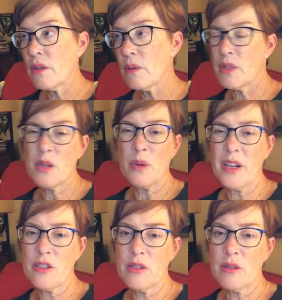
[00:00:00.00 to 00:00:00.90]
once in a
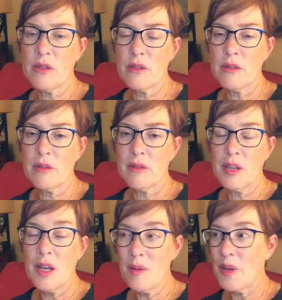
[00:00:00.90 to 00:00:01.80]
while shoes,
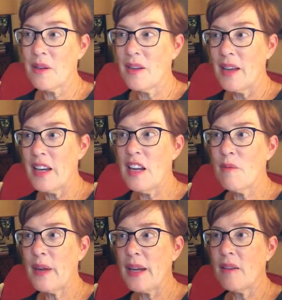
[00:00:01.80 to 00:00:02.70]
but any
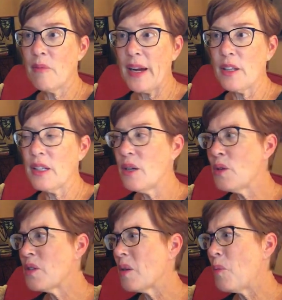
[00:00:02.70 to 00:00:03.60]
of my, my
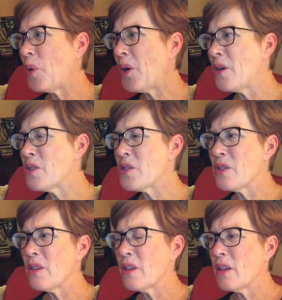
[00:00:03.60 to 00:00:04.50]
clothes,
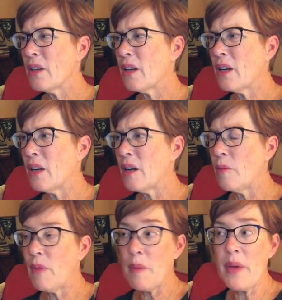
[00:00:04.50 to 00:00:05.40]
purse, uh,
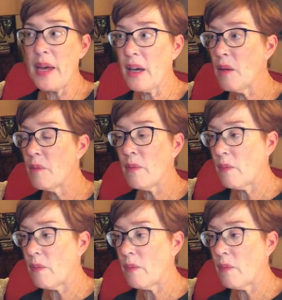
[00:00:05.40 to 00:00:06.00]
my makeup,